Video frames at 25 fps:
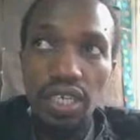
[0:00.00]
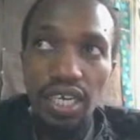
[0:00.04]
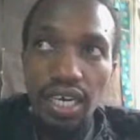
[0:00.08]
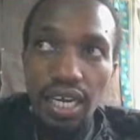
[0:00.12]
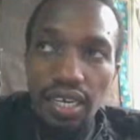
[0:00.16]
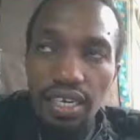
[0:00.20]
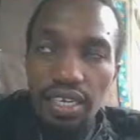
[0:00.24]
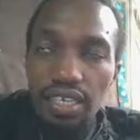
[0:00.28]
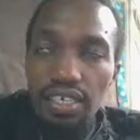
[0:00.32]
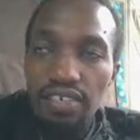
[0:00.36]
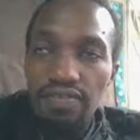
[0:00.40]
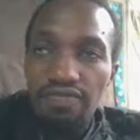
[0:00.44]
can
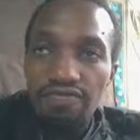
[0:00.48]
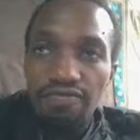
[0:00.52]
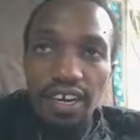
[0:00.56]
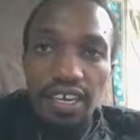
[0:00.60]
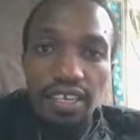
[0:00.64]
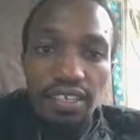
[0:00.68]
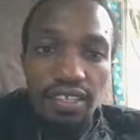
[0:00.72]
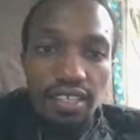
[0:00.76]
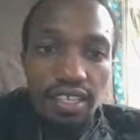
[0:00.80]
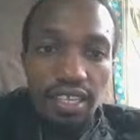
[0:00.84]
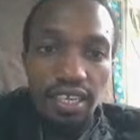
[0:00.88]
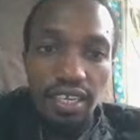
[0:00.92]
it
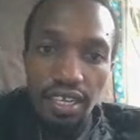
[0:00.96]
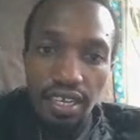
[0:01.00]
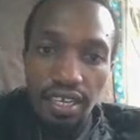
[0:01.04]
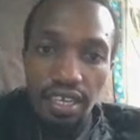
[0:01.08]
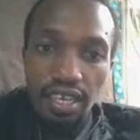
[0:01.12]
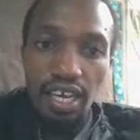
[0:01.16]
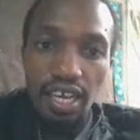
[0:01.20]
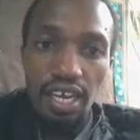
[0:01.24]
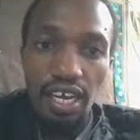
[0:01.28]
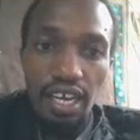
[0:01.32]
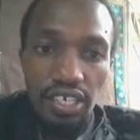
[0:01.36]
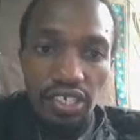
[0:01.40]
find the
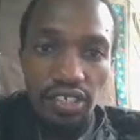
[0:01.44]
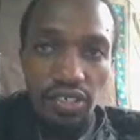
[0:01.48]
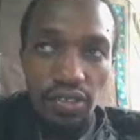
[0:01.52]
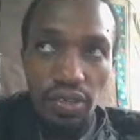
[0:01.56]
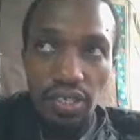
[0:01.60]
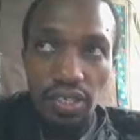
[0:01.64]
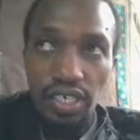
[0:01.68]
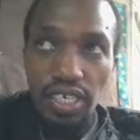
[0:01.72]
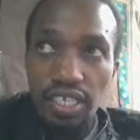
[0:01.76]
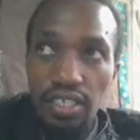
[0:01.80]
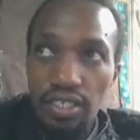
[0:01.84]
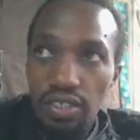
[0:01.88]

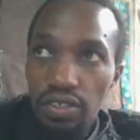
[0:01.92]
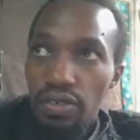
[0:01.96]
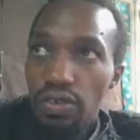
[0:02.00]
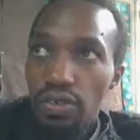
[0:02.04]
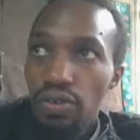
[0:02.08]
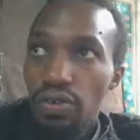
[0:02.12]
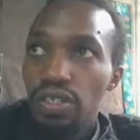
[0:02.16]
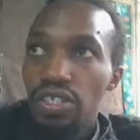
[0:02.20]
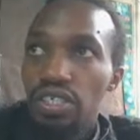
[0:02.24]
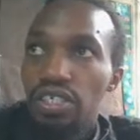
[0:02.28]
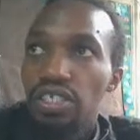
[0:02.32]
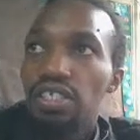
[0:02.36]
shortest
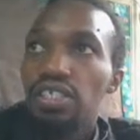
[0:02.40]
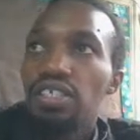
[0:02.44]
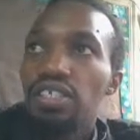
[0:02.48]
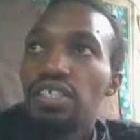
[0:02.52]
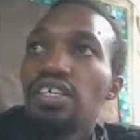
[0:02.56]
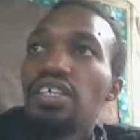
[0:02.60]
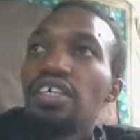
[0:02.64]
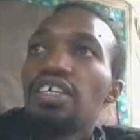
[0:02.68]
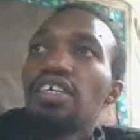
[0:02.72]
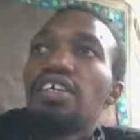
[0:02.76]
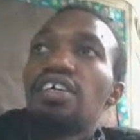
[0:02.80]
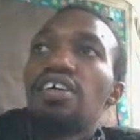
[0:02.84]
route.
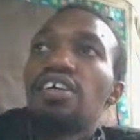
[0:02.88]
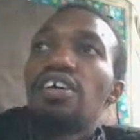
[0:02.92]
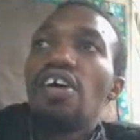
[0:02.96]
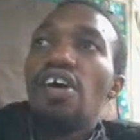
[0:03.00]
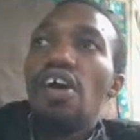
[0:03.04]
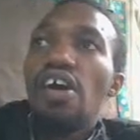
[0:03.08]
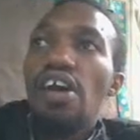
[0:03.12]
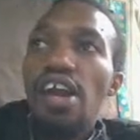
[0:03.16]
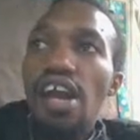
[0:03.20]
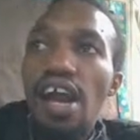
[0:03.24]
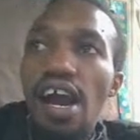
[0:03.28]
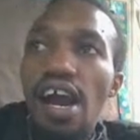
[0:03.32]

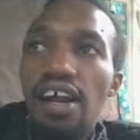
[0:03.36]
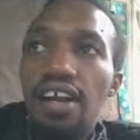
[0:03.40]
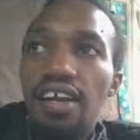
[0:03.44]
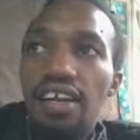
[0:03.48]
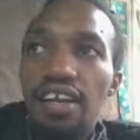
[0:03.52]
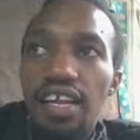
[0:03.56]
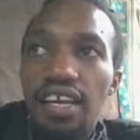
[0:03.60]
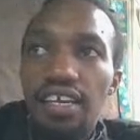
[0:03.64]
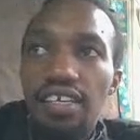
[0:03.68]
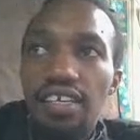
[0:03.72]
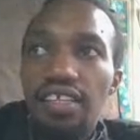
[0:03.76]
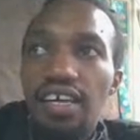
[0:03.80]
Yeah,
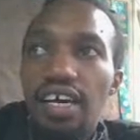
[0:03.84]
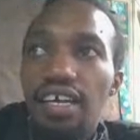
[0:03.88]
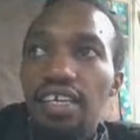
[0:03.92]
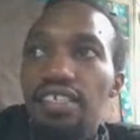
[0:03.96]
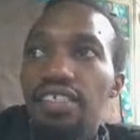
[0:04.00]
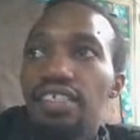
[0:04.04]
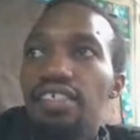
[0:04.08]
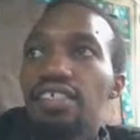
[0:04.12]
like that.